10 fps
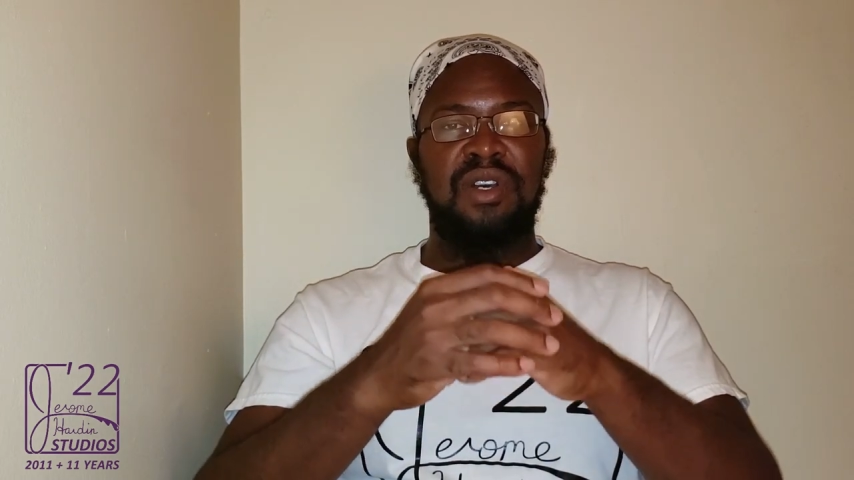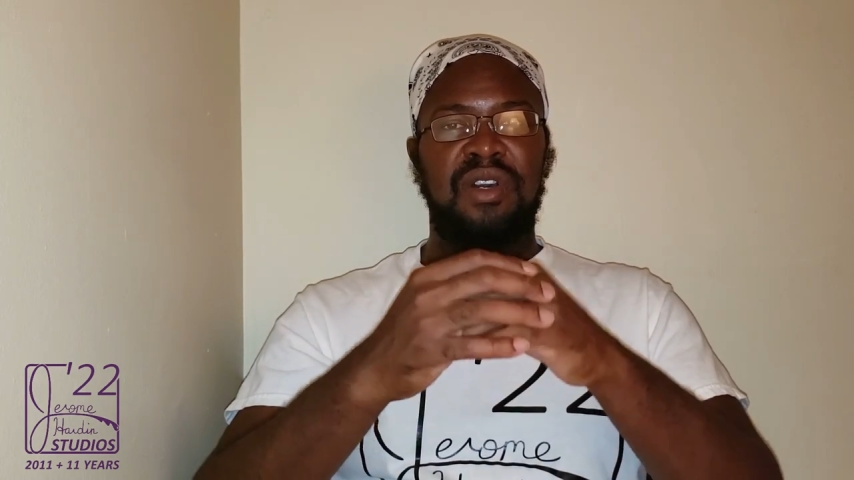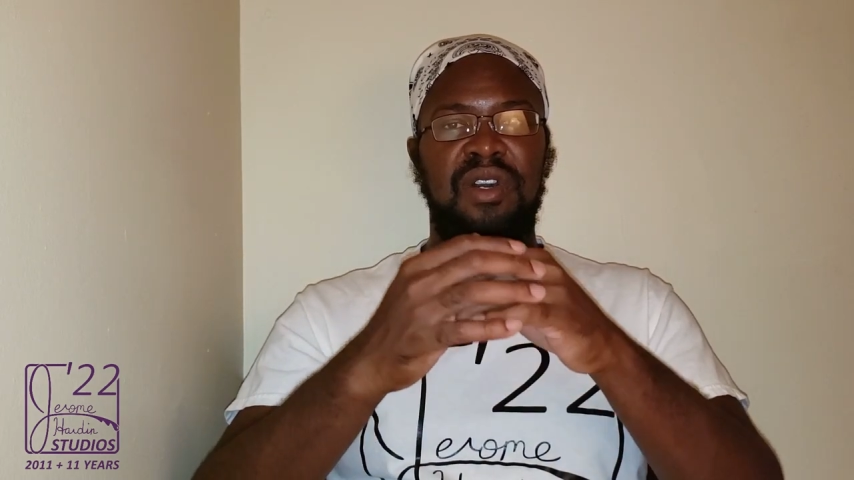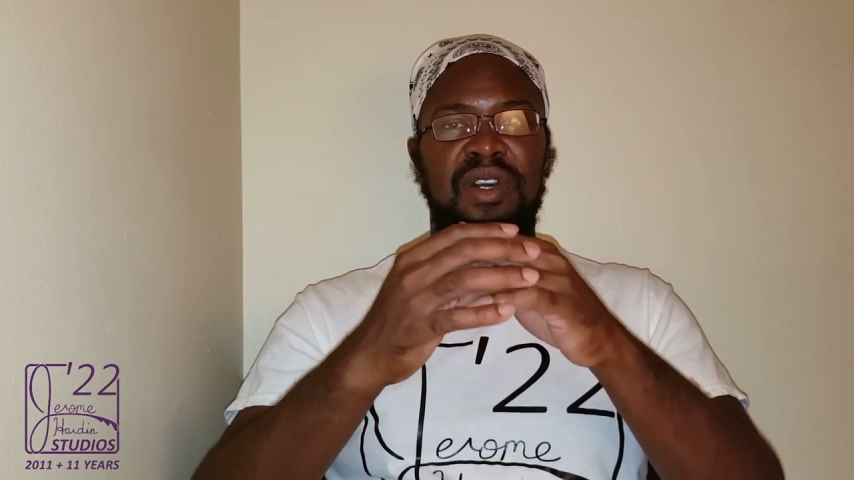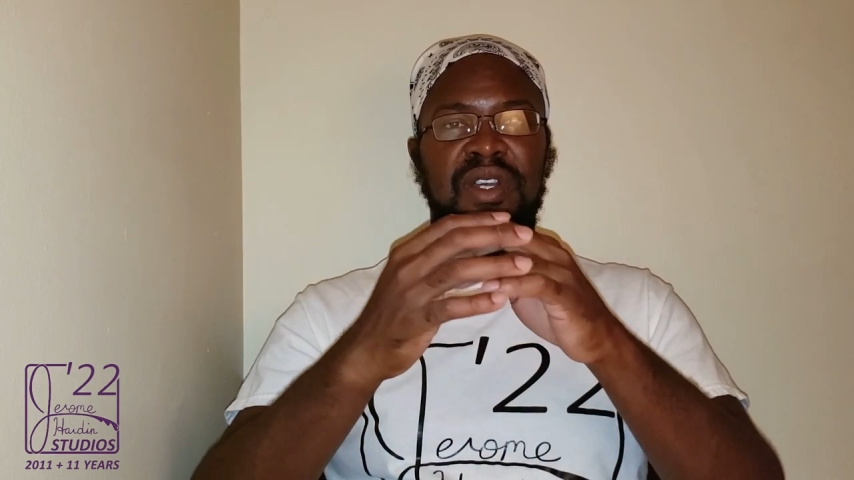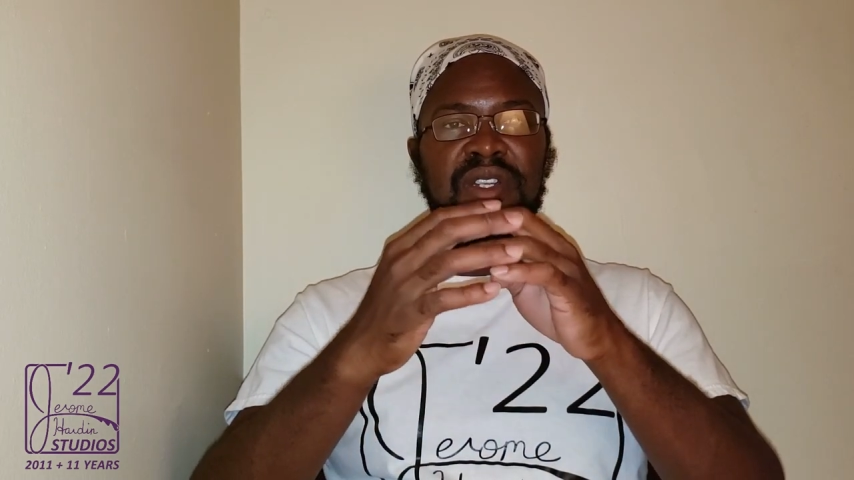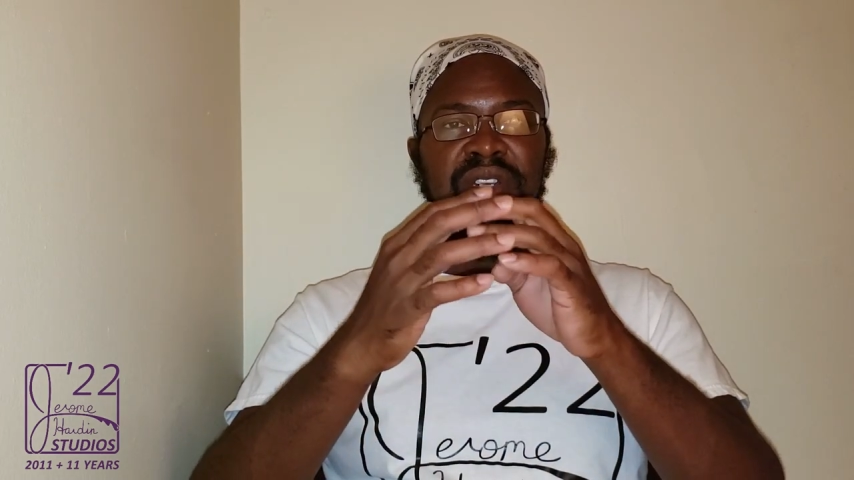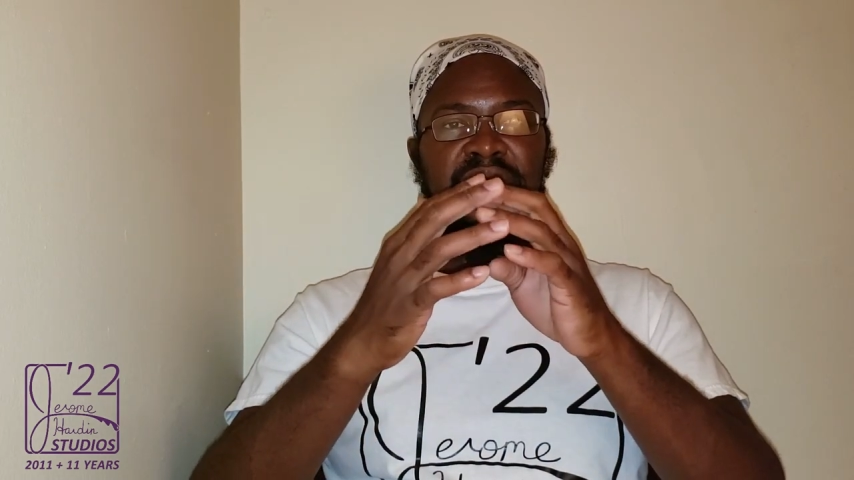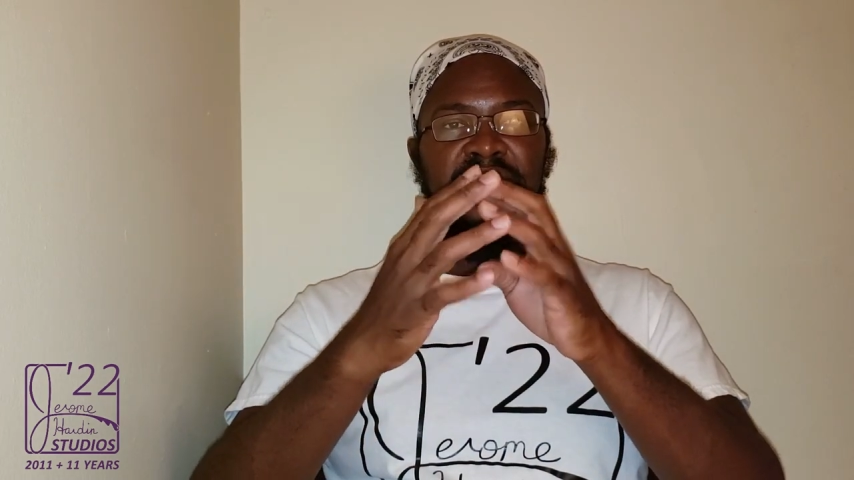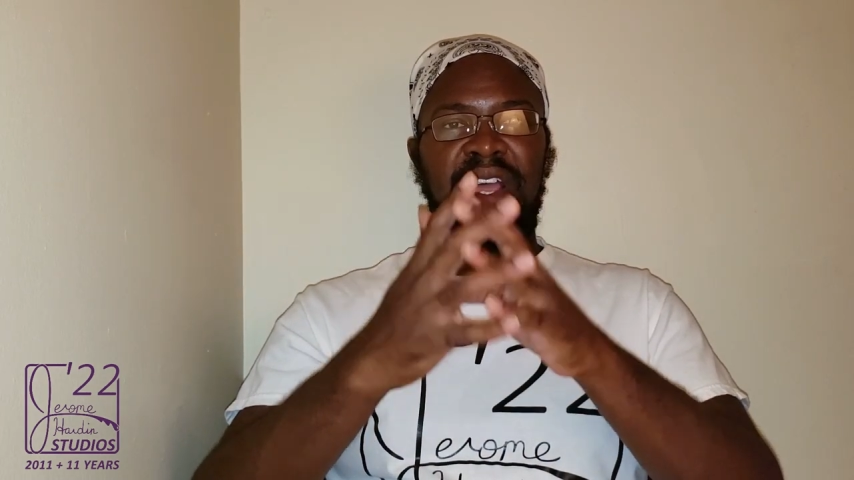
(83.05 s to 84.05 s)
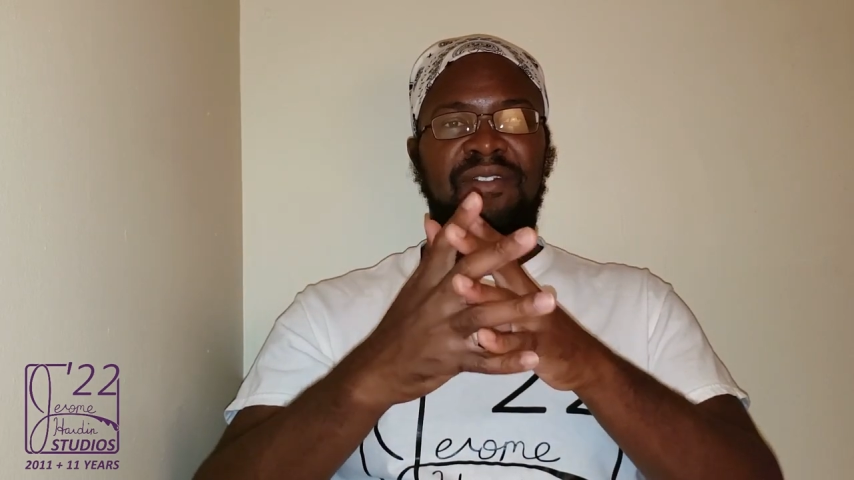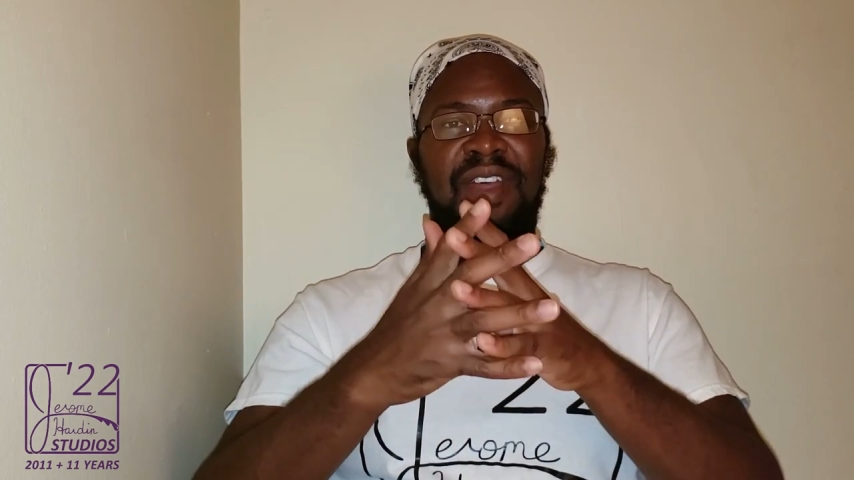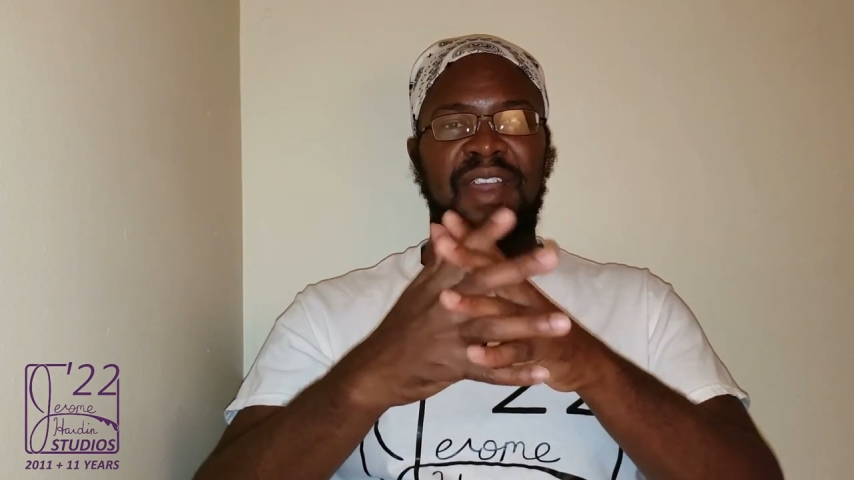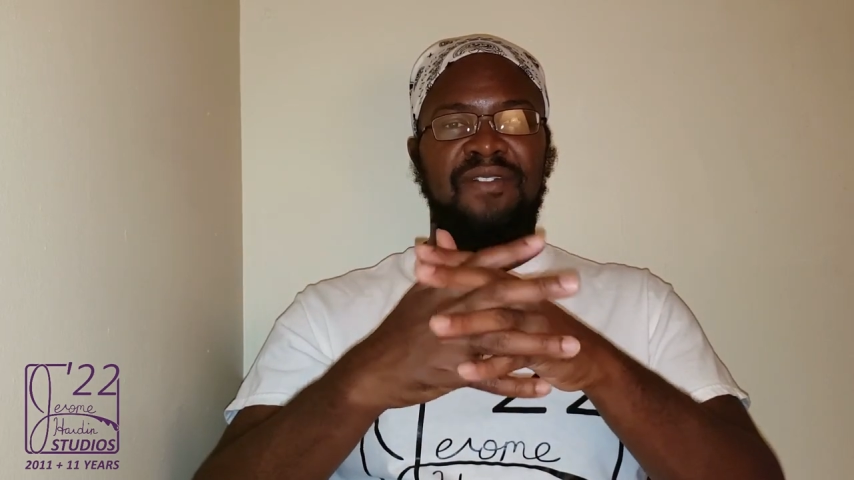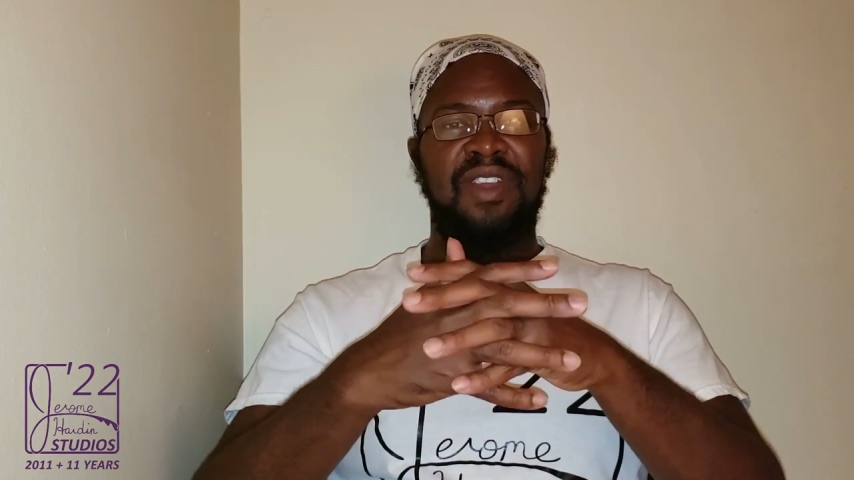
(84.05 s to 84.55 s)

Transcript: on the life hack